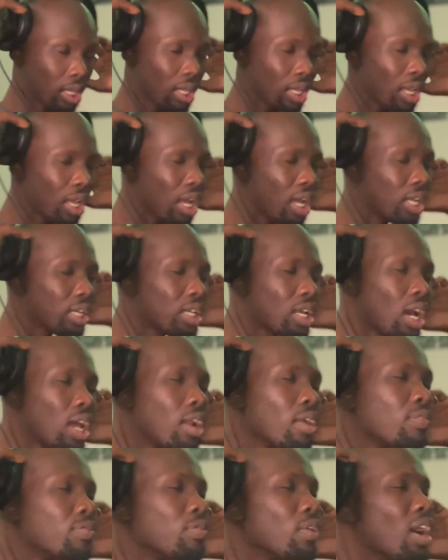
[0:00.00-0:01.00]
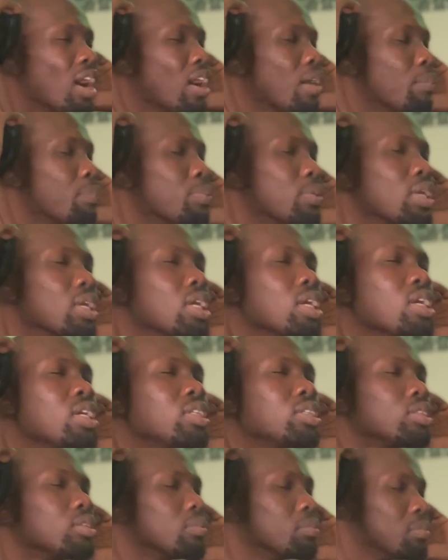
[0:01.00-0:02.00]
I gotta find
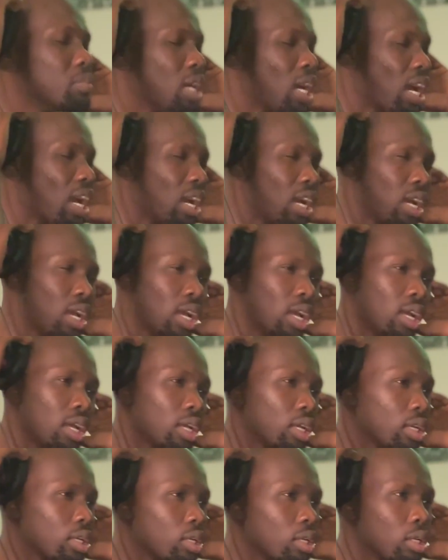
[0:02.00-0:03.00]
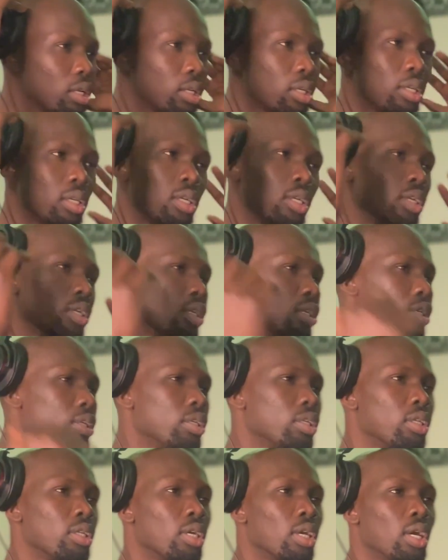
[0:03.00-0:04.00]
peace of
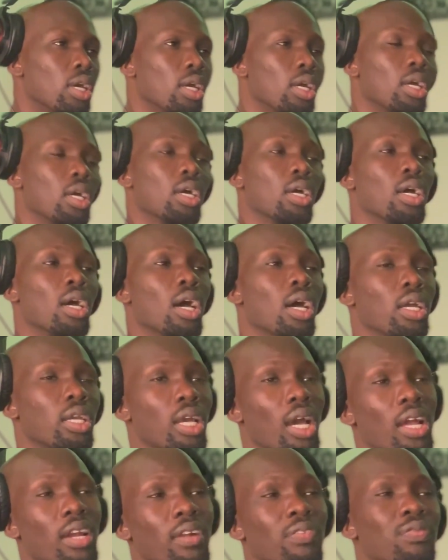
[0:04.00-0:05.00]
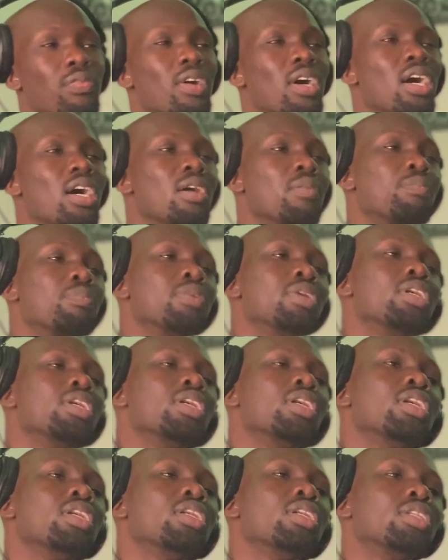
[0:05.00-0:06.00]
mind. I gotta find
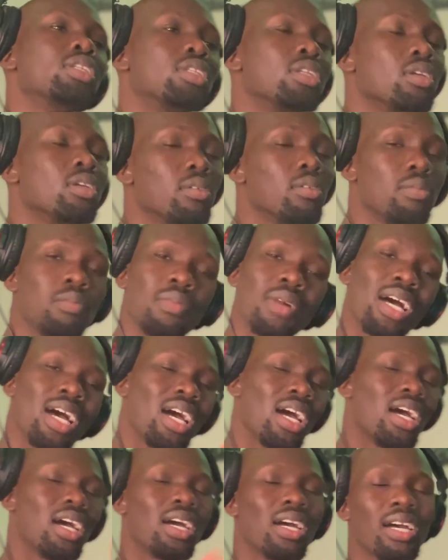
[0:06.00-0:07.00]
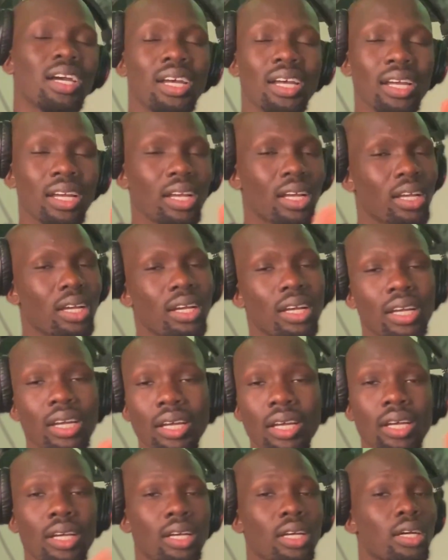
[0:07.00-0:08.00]
peace of
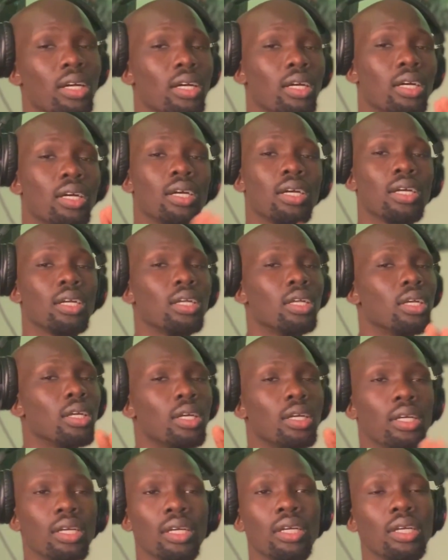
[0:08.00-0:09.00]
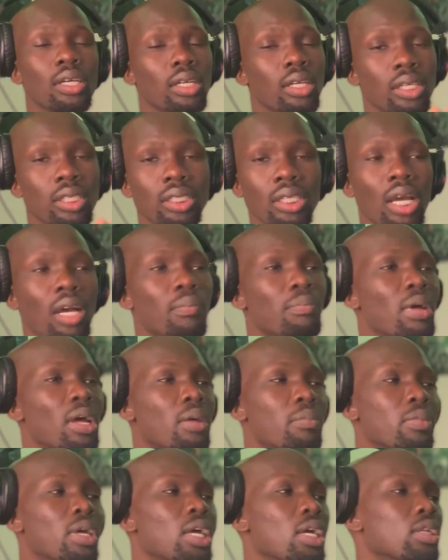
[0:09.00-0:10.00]
mind. Good job,
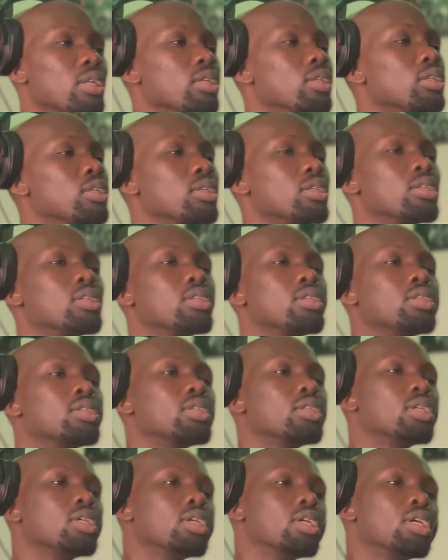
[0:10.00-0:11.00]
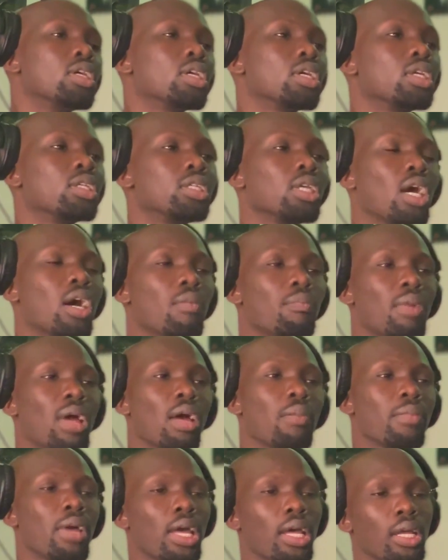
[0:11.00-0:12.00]
Batman. Good job,
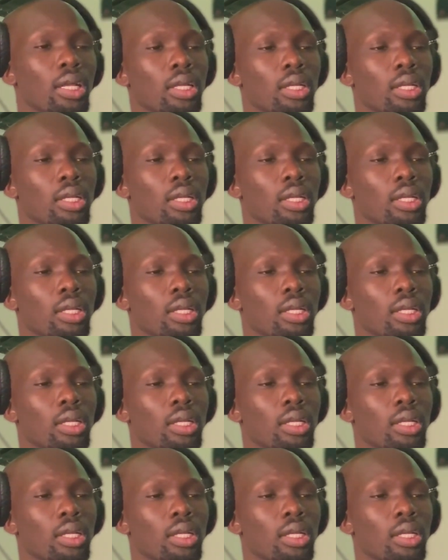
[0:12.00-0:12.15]
Batman.